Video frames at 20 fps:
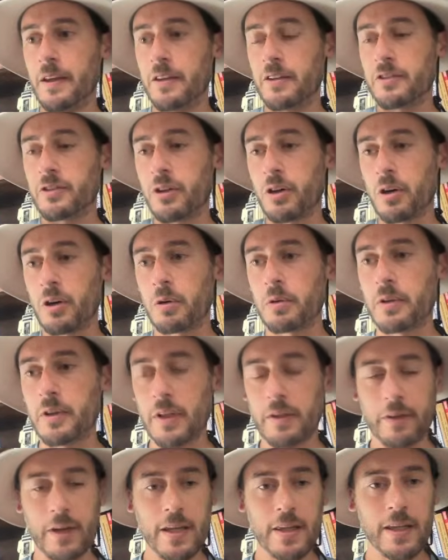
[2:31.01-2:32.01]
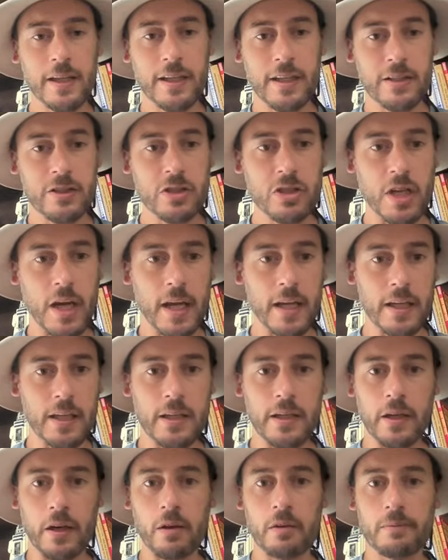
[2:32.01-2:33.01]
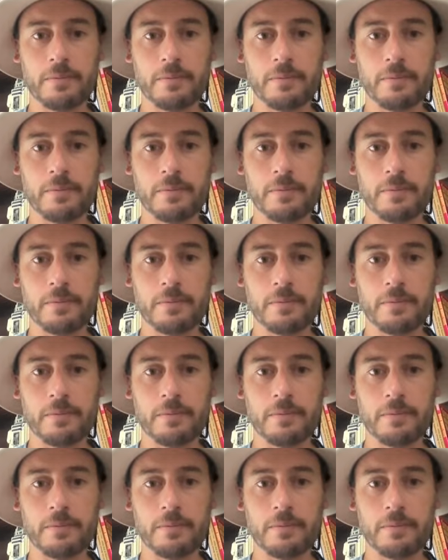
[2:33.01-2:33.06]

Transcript: So if anything gets janky, yell.